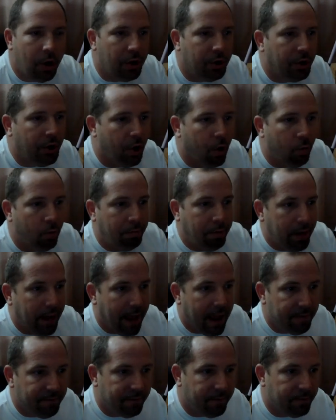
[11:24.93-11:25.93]
we'll
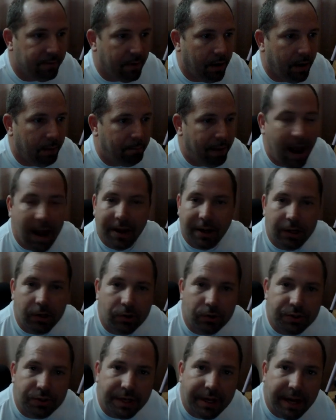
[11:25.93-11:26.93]
have
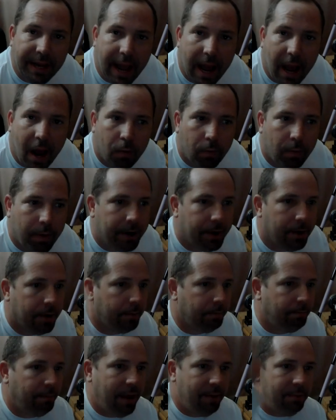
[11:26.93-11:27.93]
ballyhoos in the outrigger,
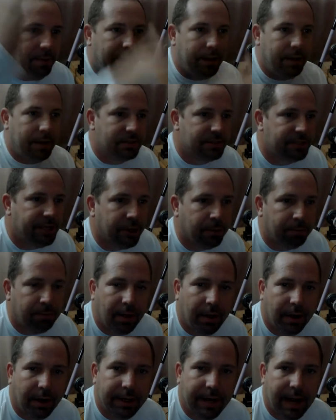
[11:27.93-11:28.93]
maybe a cedar
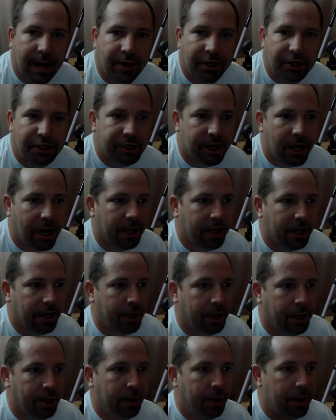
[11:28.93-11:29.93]
plug down the
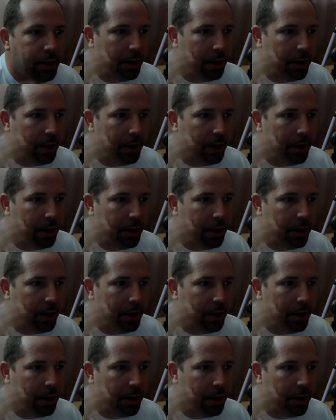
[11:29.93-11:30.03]
shotgun,